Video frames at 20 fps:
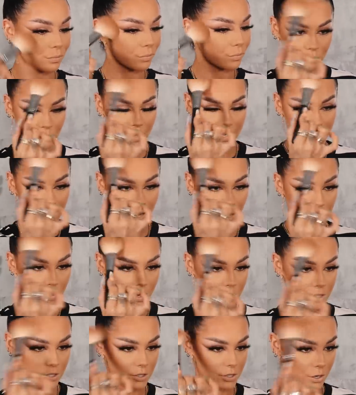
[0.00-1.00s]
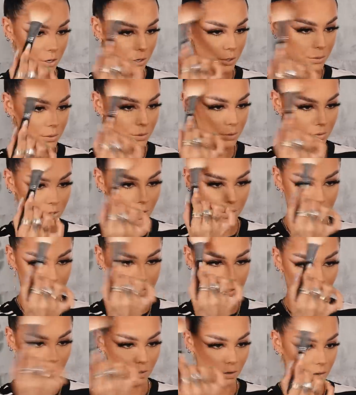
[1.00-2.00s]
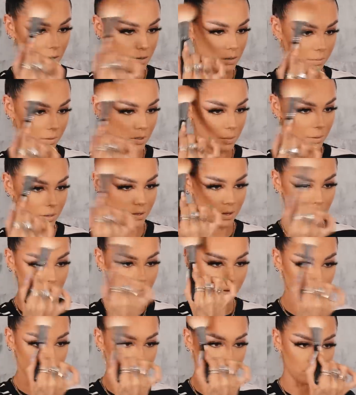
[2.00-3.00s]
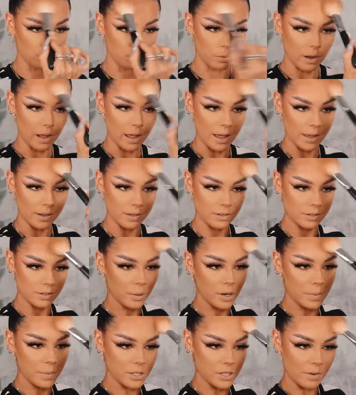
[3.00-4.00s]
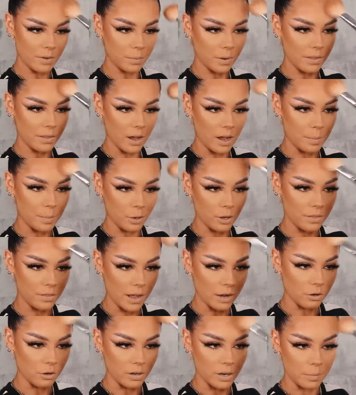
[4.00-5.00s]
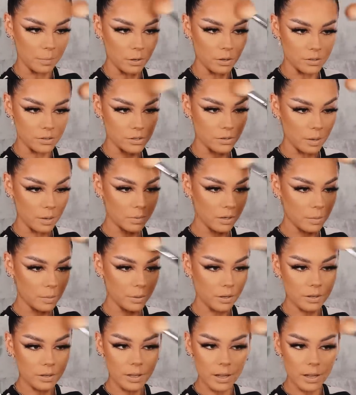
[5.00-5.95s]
Really light pressure too, you don't need a lot. I'm gonna put that on my forehead. Pretty much everywhere that I put that cream contour, I'm gonna put